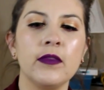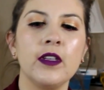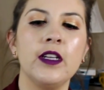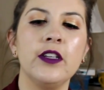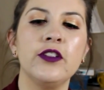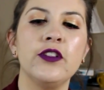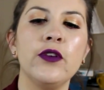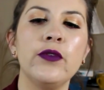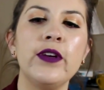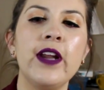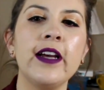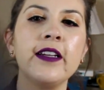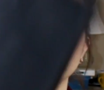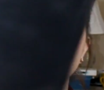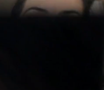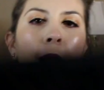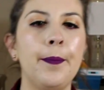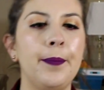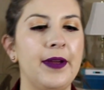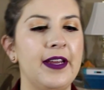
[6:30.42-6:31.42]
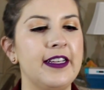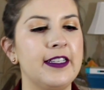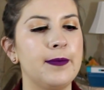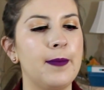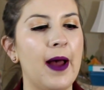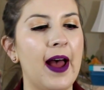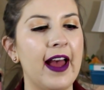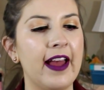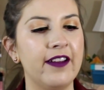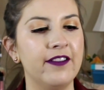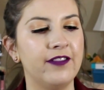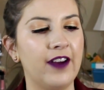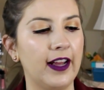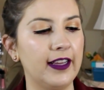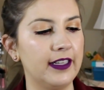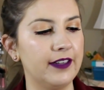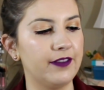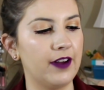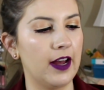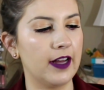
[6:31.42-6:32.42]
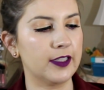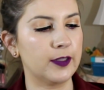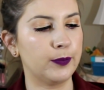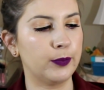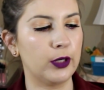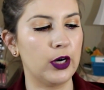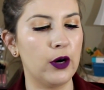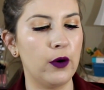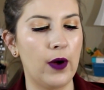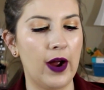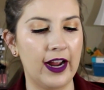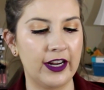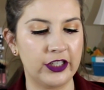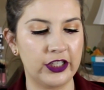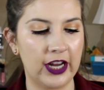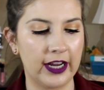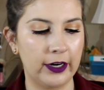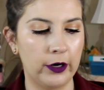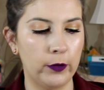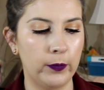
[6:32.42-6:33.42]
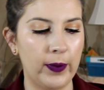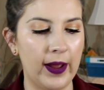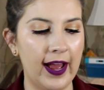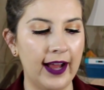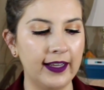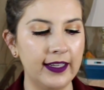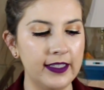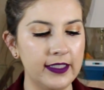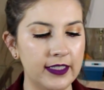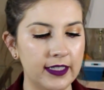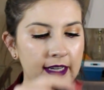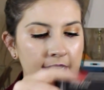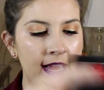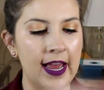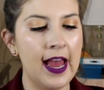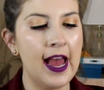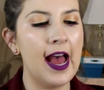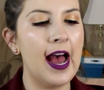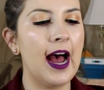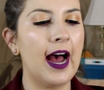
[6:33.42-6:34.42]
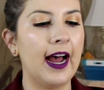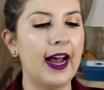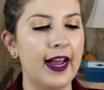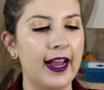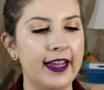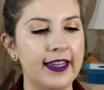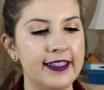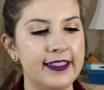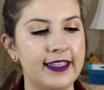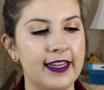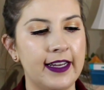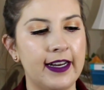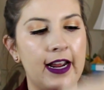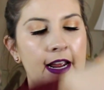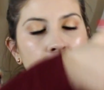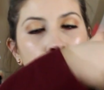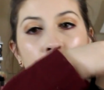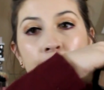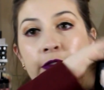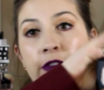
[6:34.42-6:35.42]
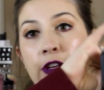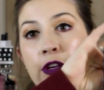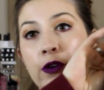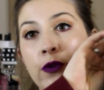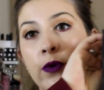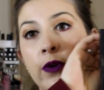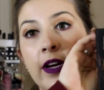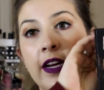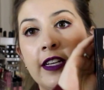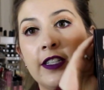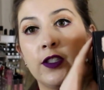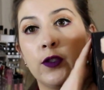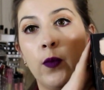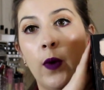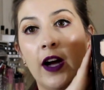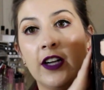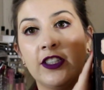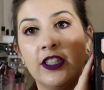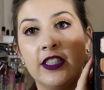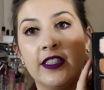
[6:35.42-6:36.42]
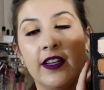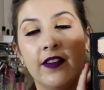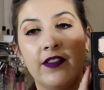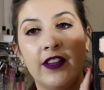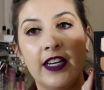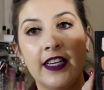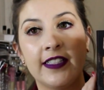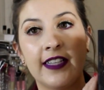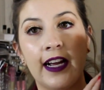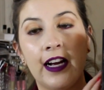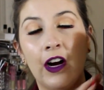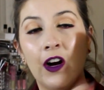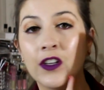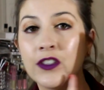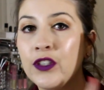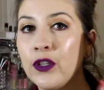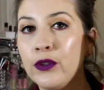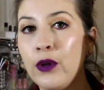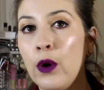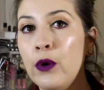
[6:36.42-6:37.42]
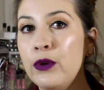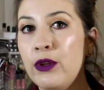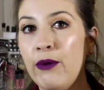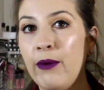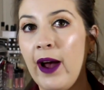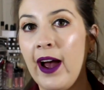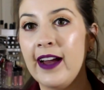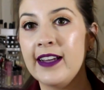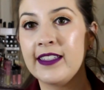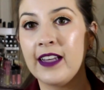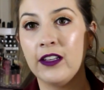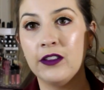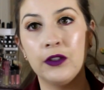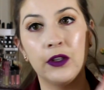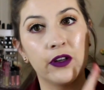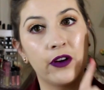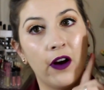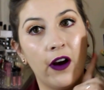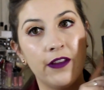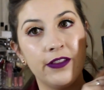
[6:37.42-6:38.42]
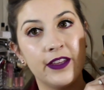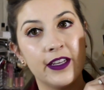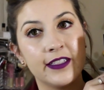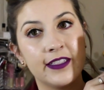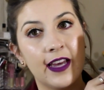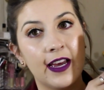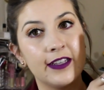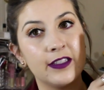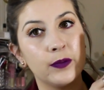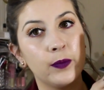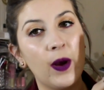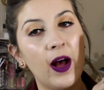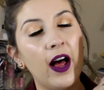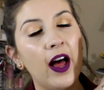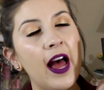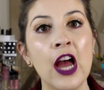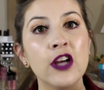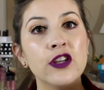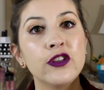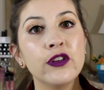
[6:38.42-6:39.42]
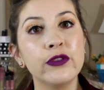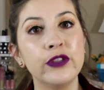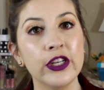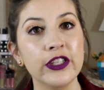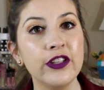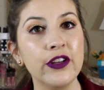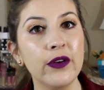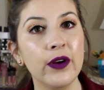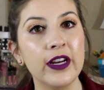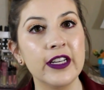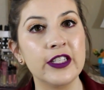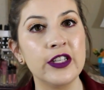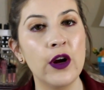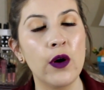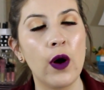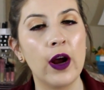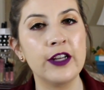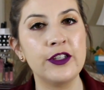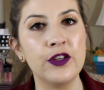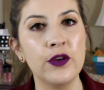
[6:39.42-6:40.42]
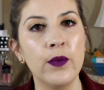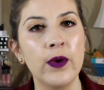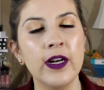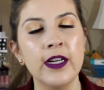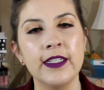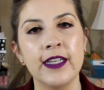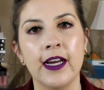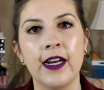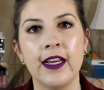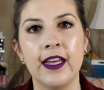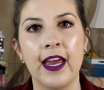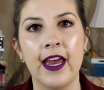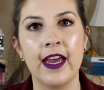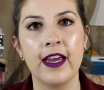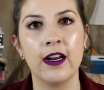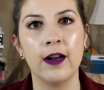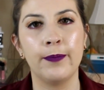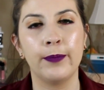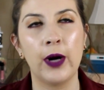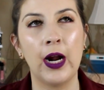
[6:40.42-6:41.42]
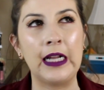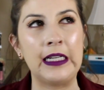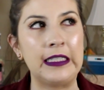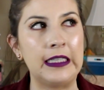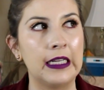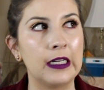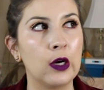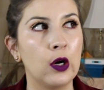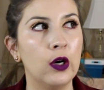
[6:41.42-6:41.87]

So next up is my Violet Voss Pro Eyeshadow Palette. I did a review swatches of this. I also owe you guys a look on this as well. So just so you guys know, I do want to dedicate probably like